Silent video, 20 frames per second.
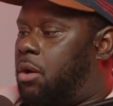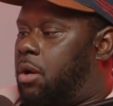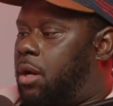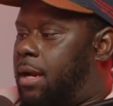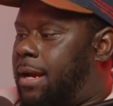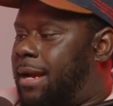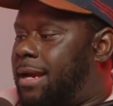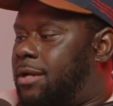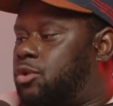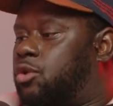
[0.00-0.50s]
I
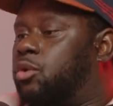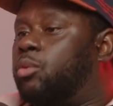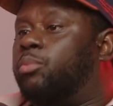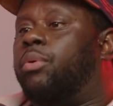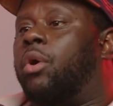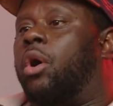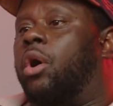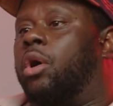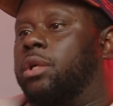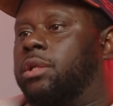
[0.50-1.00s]
had two
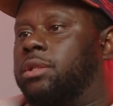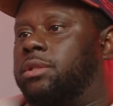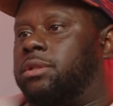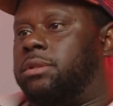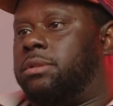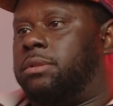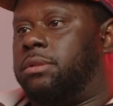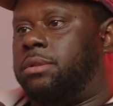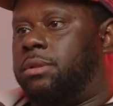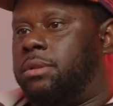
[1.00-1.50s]
partners.
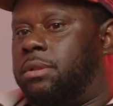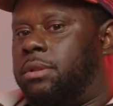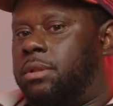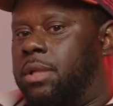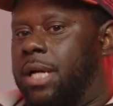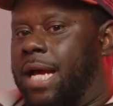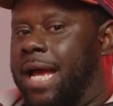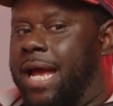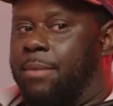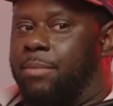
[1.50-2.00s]

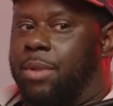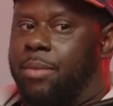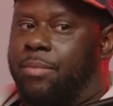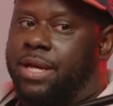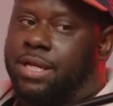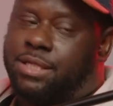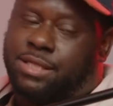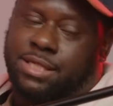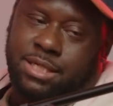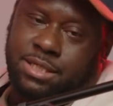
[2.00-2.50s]
I had my
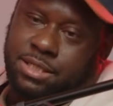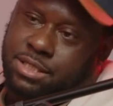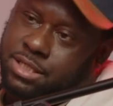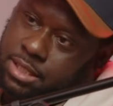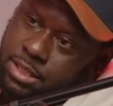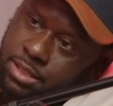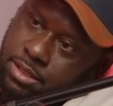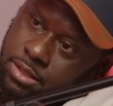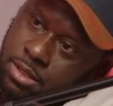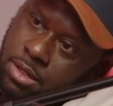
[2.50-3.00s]
man
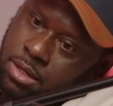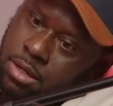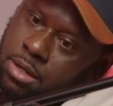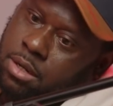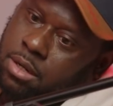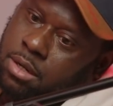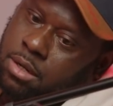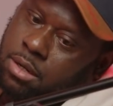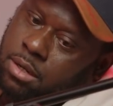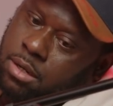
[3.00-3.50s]
Denton,
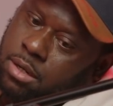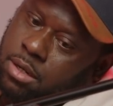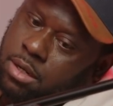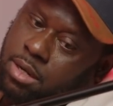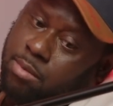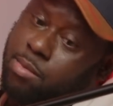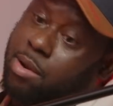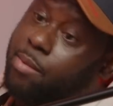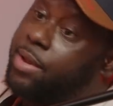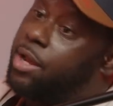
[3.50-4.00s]

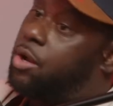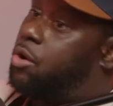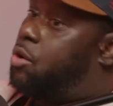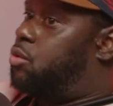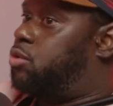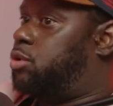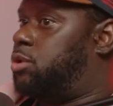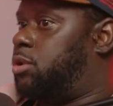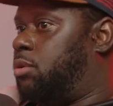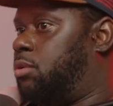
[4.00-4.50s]
and my man
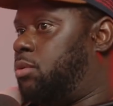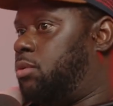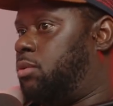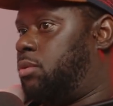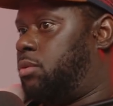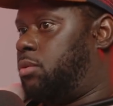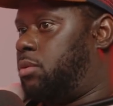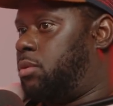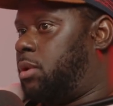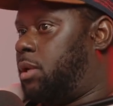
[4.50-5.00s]
Oso,
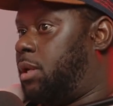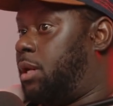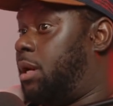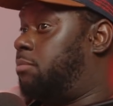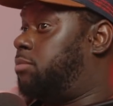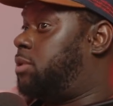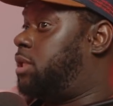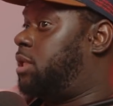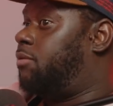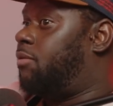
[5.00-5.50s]
and I'm
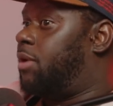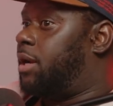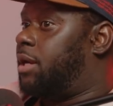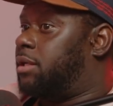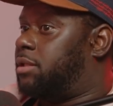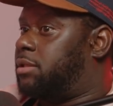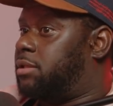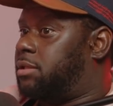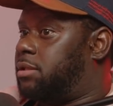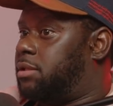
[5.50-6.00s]
T
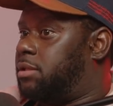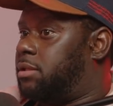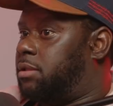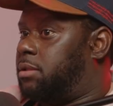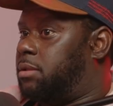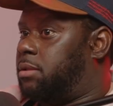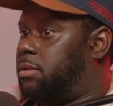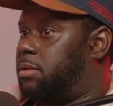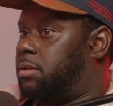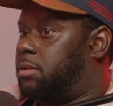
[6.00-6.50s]
Rex.
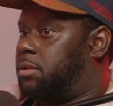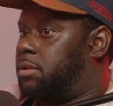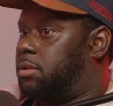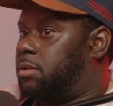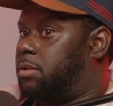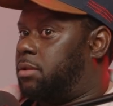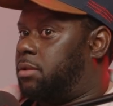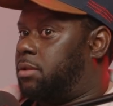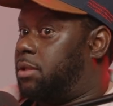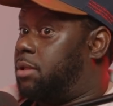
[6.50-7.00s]

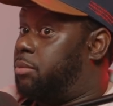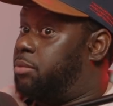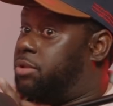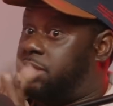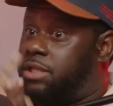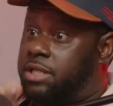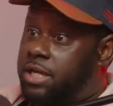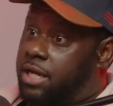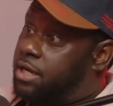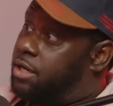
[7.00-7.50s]
It was
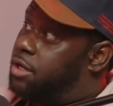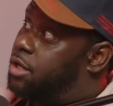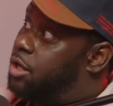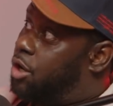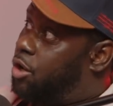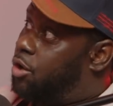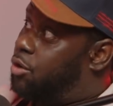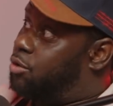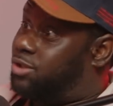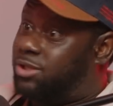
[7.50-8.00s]
Dent,
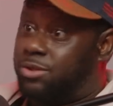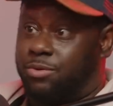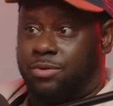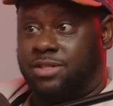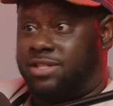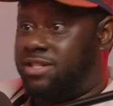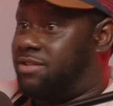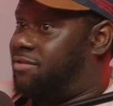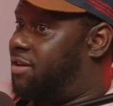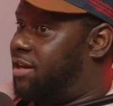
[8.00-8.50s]
Oso and
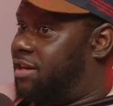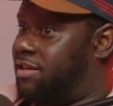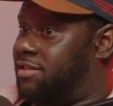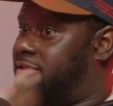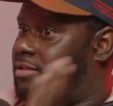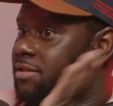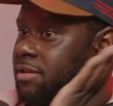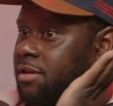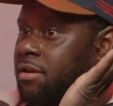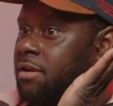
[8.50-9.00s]
T Rex.
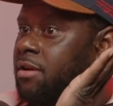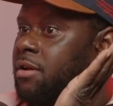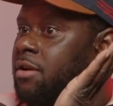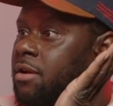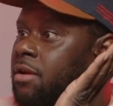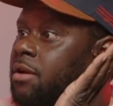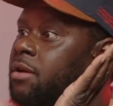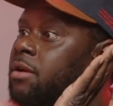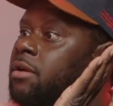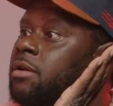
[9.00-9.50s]
Oh,
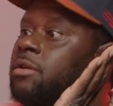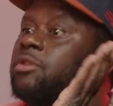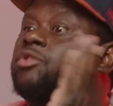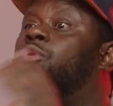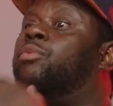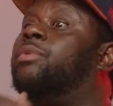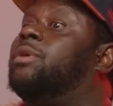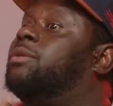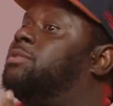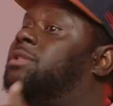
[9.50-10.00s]
dot. So
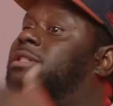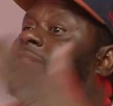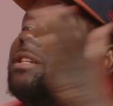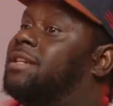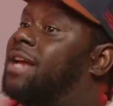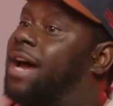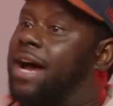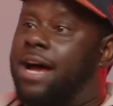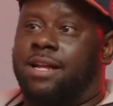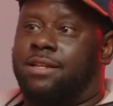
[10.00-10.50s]
we was the
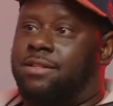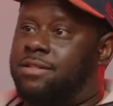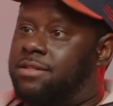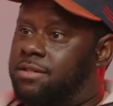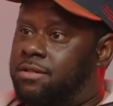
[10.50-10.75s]
dots.